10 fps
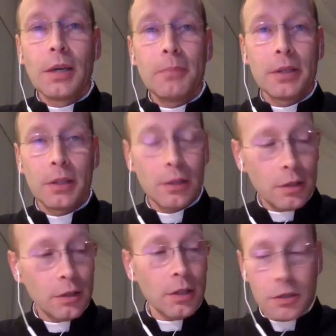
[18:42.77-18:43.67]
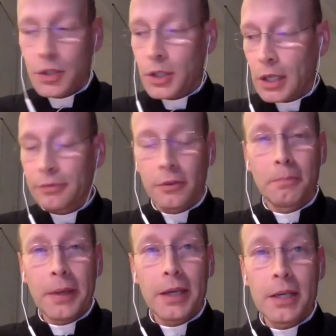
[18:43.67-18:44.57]
But he's a skillful
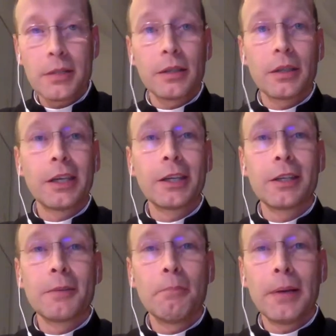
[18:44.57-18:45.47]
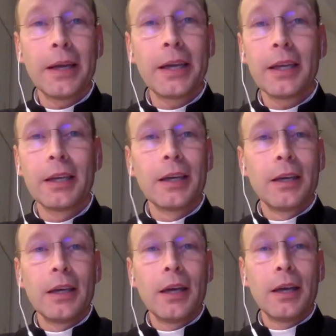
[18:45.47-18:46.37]
pianist. He can play
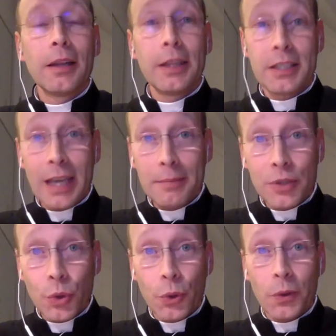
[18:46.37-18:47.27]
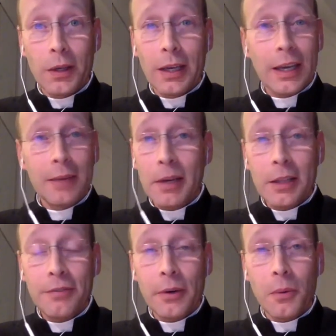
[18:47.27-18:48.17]
the same score in many
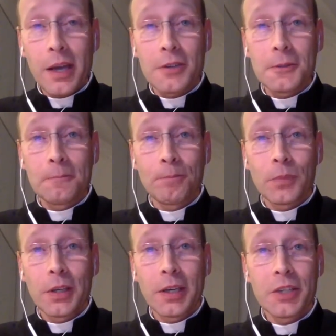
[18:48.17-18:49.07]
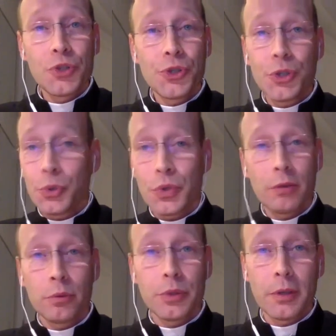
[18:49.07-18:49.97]
different ways. He can choose
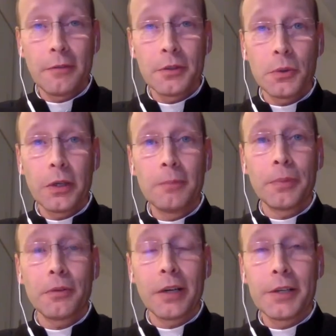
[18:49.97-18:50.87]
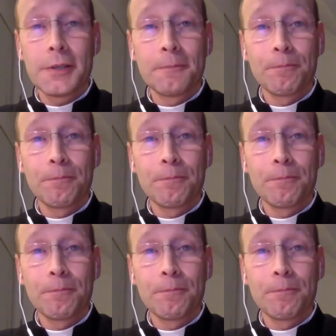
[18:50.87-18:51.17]
even to improvise.